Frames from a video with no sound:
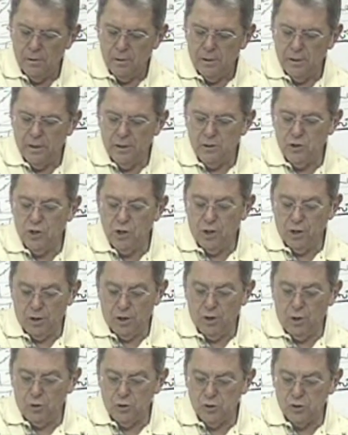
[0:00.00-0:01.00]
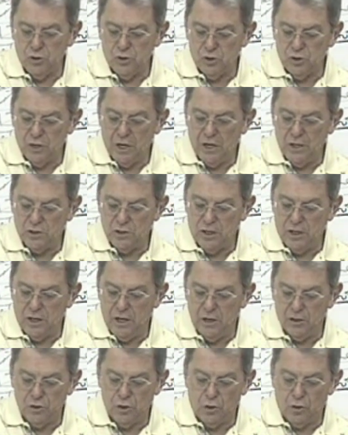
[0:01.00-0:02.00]
And Chuck Colson states that
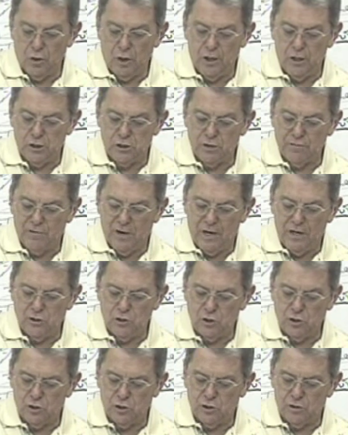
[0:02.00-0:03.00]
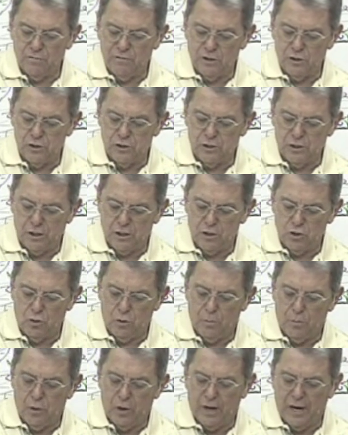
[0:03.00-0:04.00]
he is the greatest evangelist of this
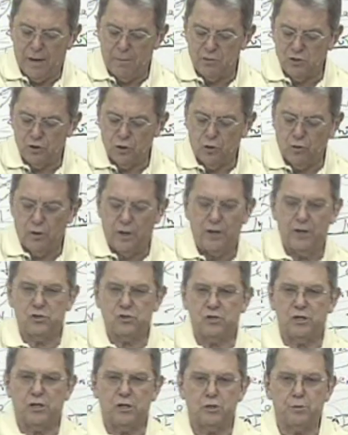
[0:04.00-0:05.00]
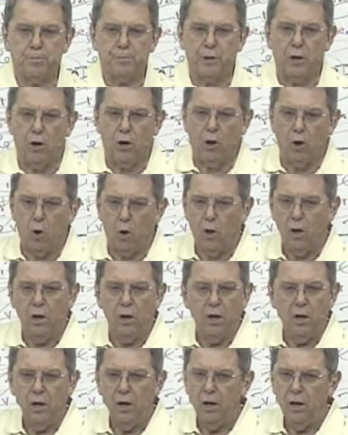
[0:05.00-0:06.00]
century, perhaps the greatest since Paul.
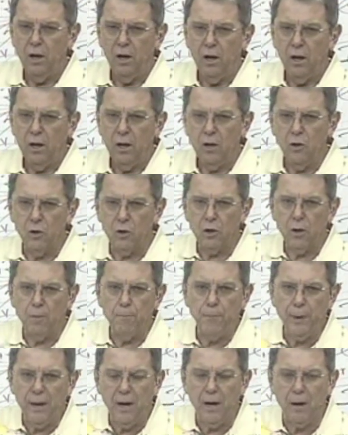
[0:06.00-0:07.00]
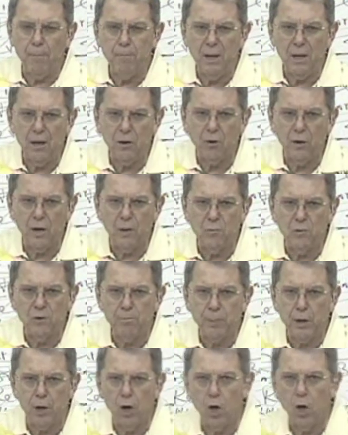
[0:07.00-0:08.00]
I'm going to compare Billy Graham
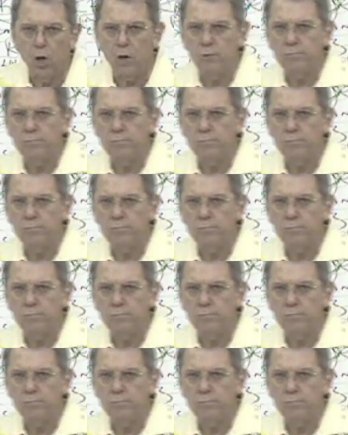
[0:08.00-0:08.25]
with Paul.